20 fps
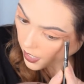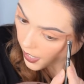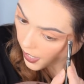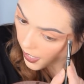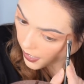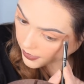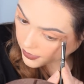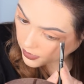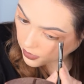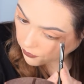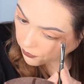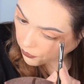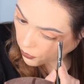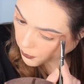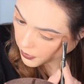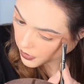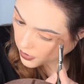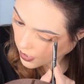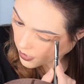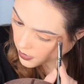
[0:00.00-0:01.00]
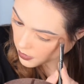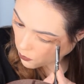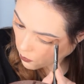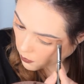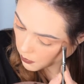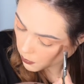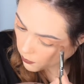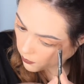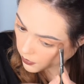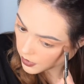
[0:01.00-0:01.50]
as the filming desk
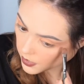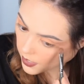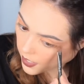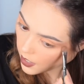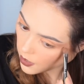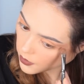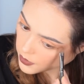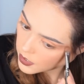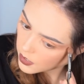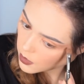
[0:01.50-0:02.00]
when we move into the house.